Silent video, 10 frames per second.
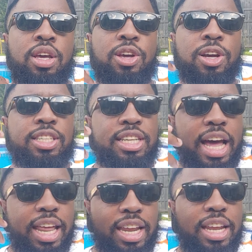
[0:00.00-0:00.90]

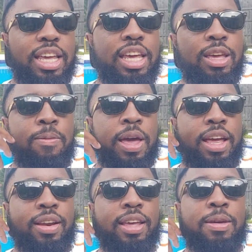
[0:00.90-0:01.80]
excited,
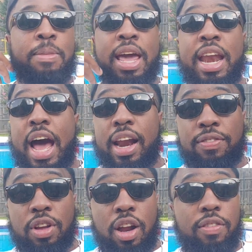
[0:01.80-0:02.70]
and he may not
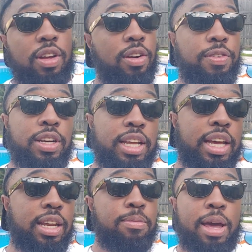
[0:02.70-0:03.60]
have thought of it, or if he
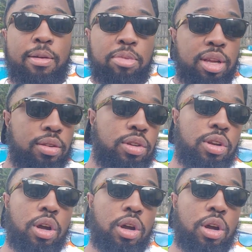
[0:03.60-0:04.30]
did, he may have been